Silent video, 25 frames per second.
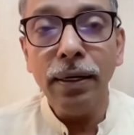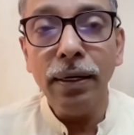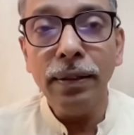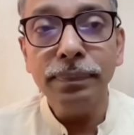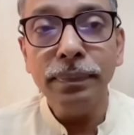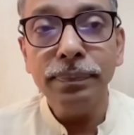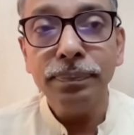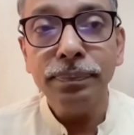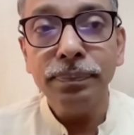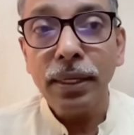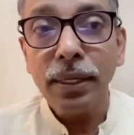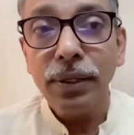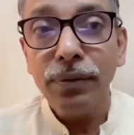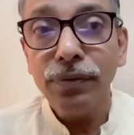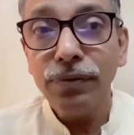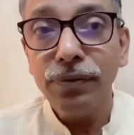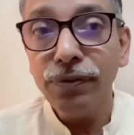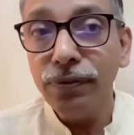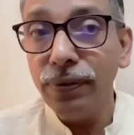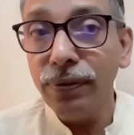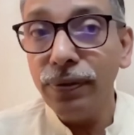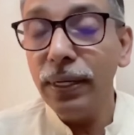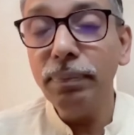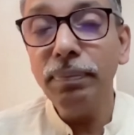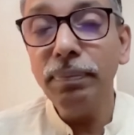will be
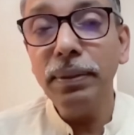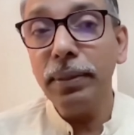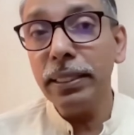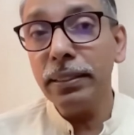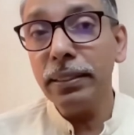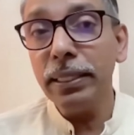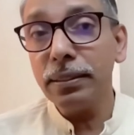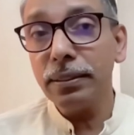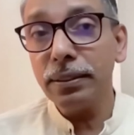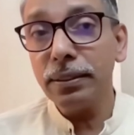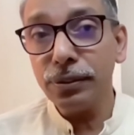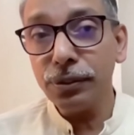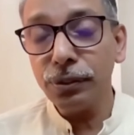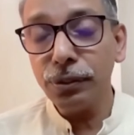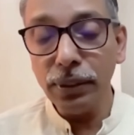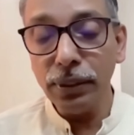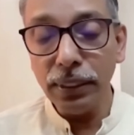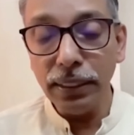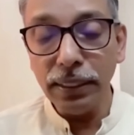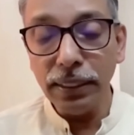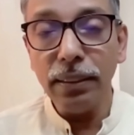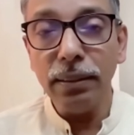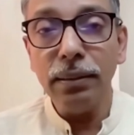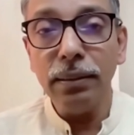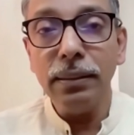based solely
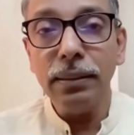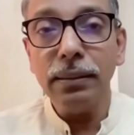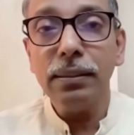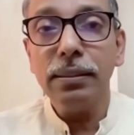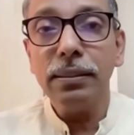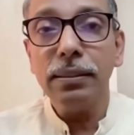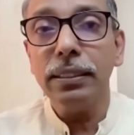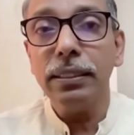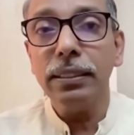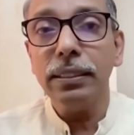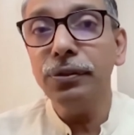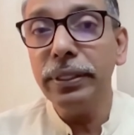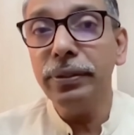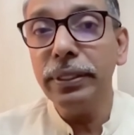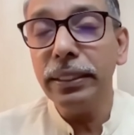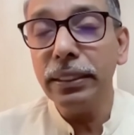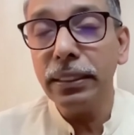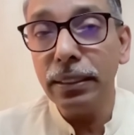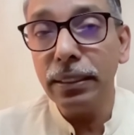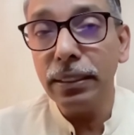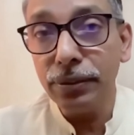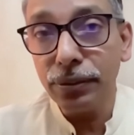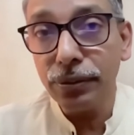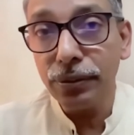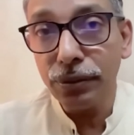on CUET
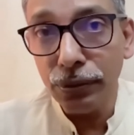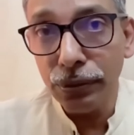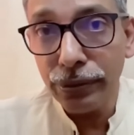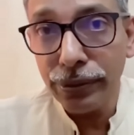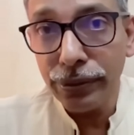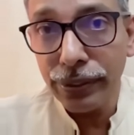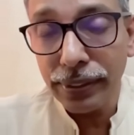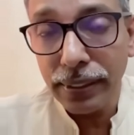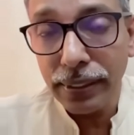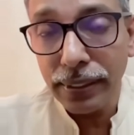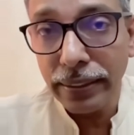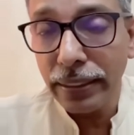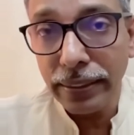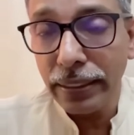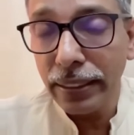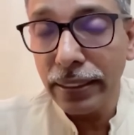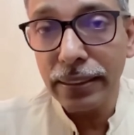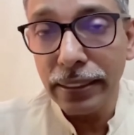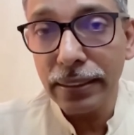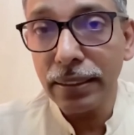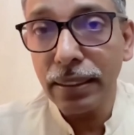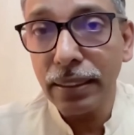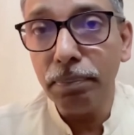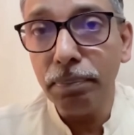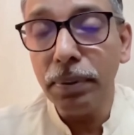scores, and it is
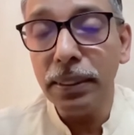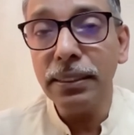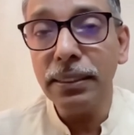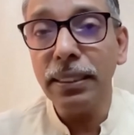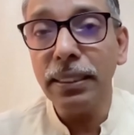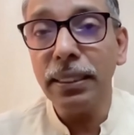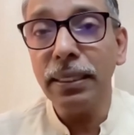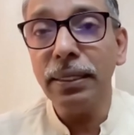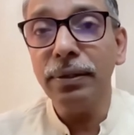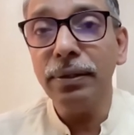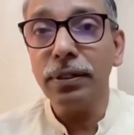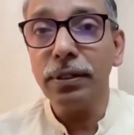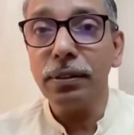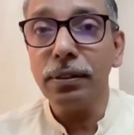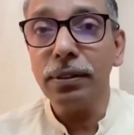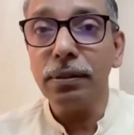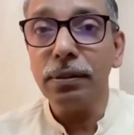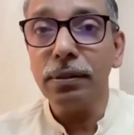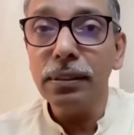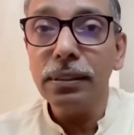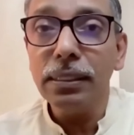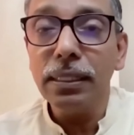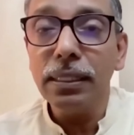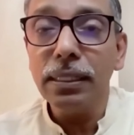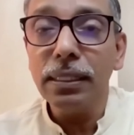compulsory for all the
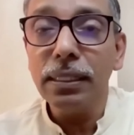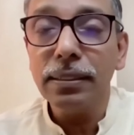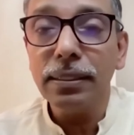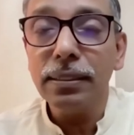central